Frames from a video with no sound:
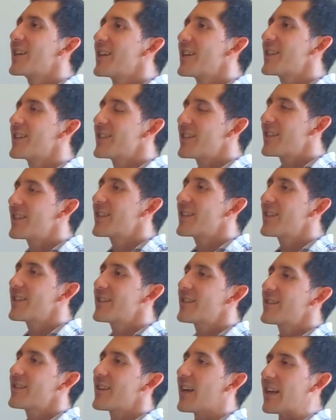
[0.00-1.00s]
get
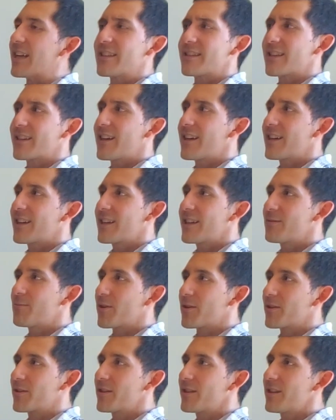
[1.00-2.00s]
tickets. I guess I got to get them
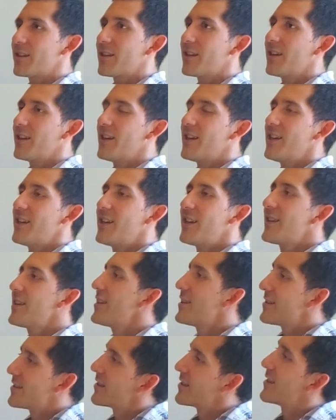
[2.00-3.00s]
early.
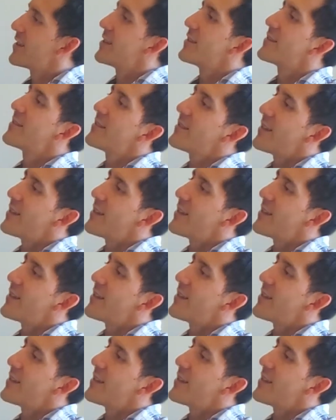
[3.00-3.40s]
Is against